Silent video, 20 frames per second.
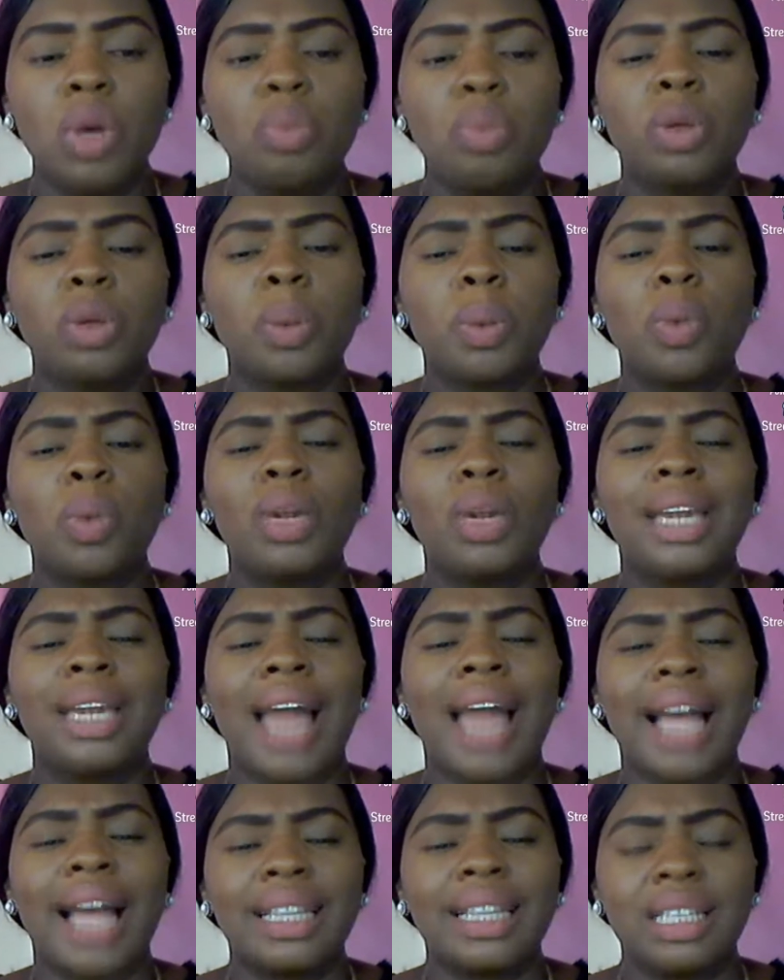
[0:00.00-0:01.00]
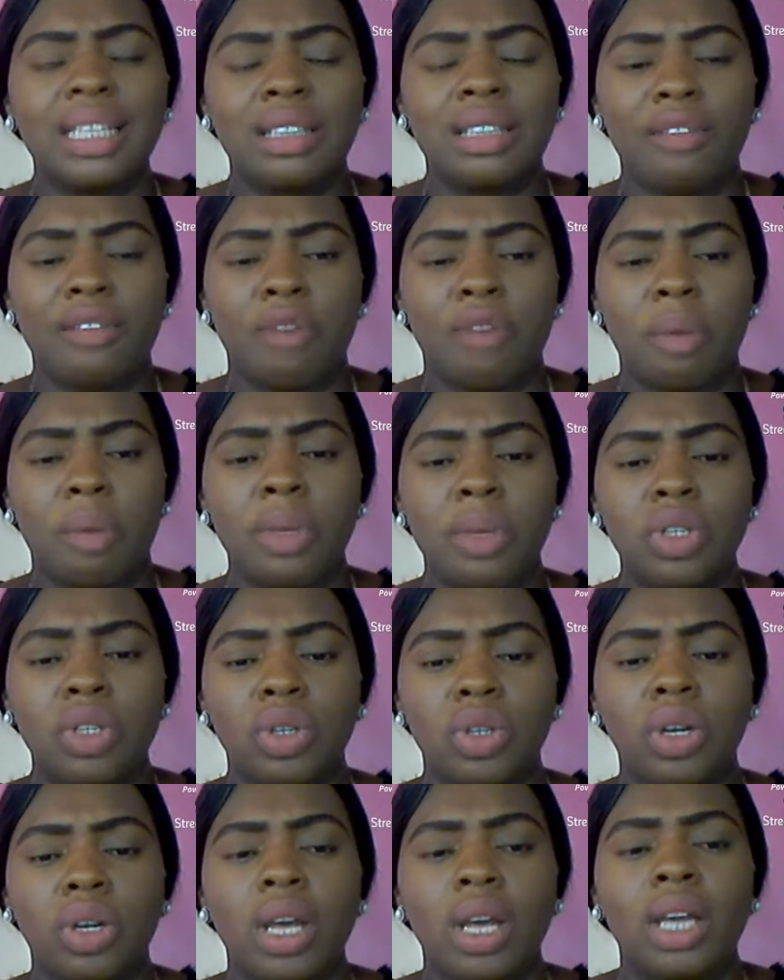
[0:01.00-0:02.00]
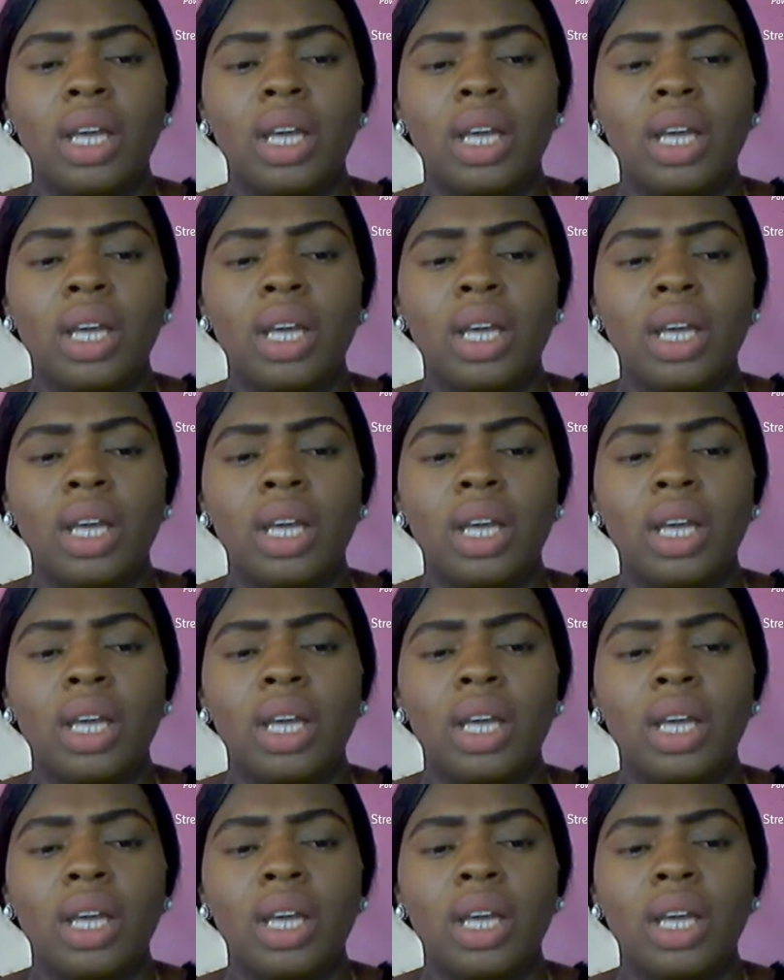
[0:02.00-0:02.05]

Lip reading: Most people lack this information.